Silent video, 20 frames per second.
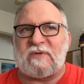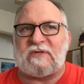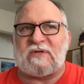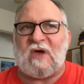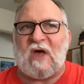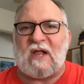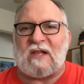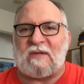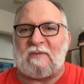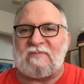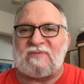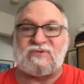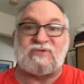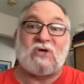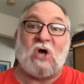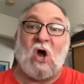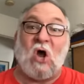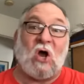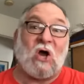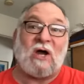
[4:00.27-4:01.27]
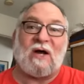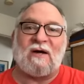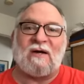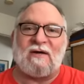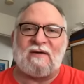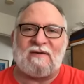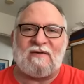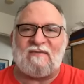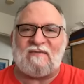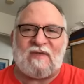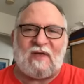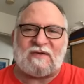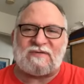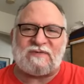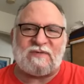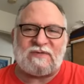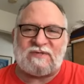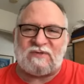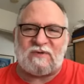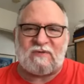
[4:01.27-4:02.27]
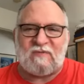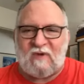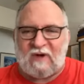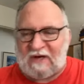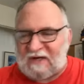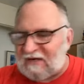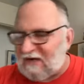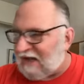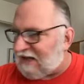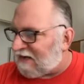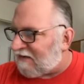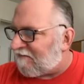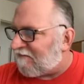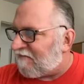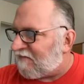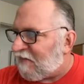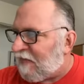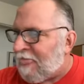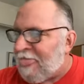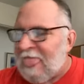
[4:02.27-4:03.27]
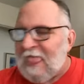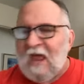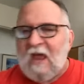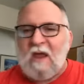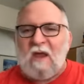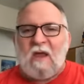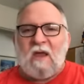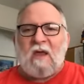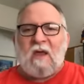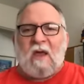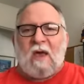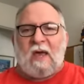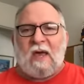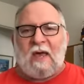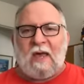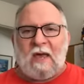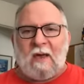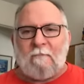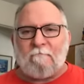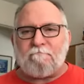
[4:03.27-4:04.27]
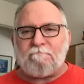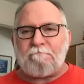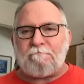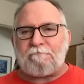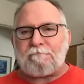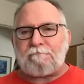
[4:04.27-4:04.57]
would call him, czar, if that's what you'd want to call him.